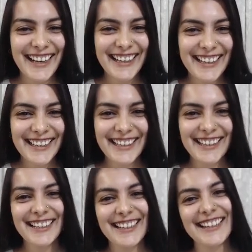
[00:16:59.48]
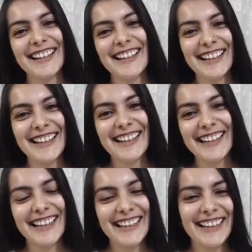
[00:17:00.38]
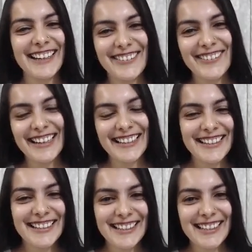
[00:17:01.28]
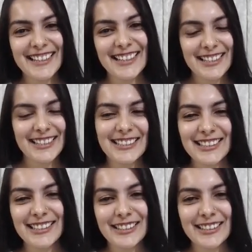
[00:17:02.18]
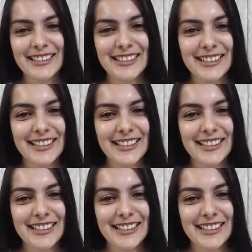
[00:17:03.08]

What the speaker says: The person shown says nothing.